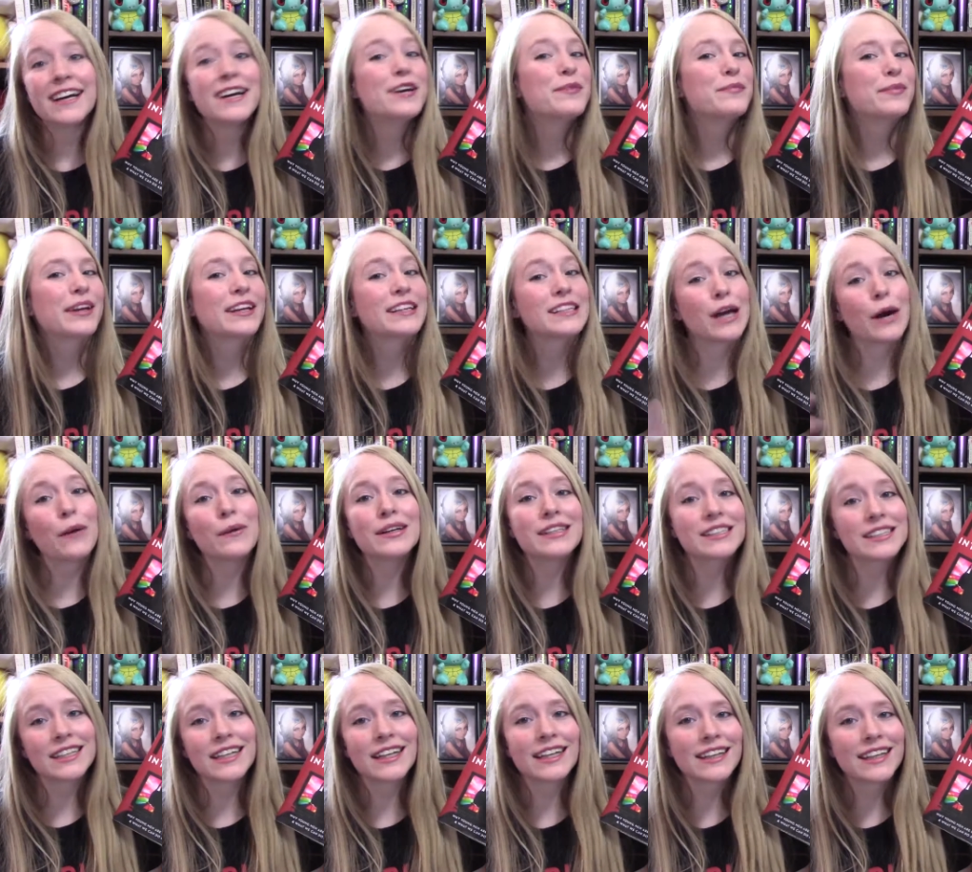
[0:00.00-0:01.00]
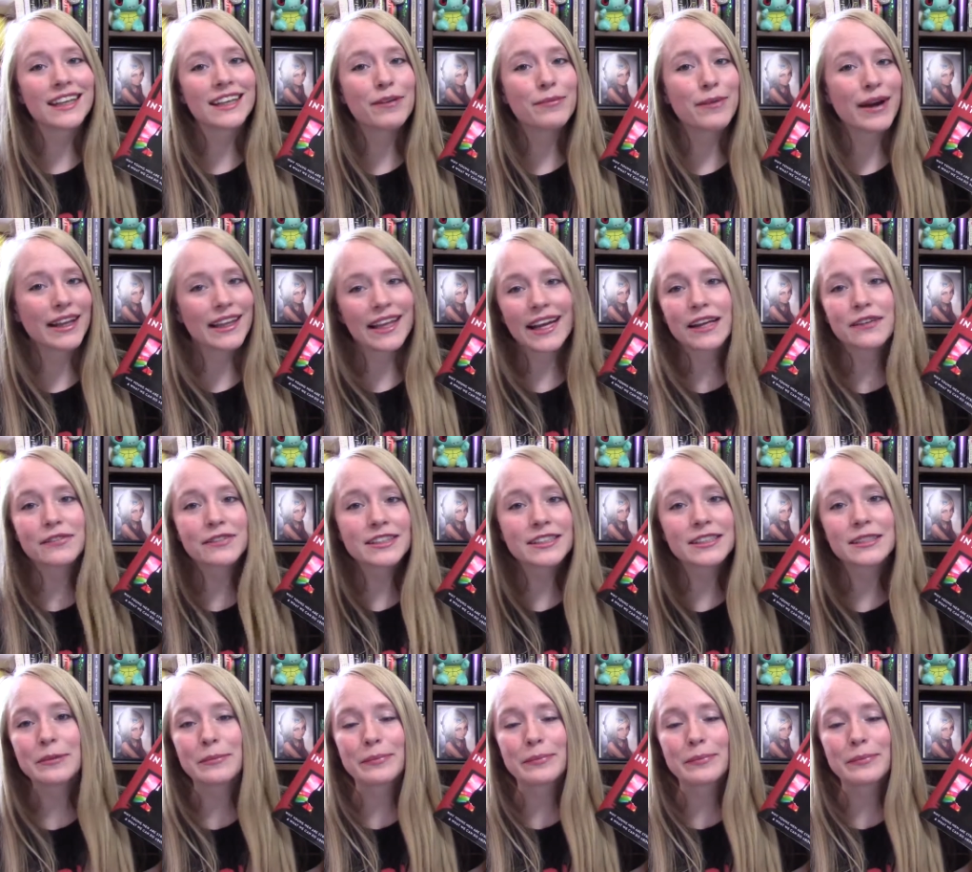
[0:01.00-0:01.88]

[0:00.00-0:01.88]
because I always think that my life is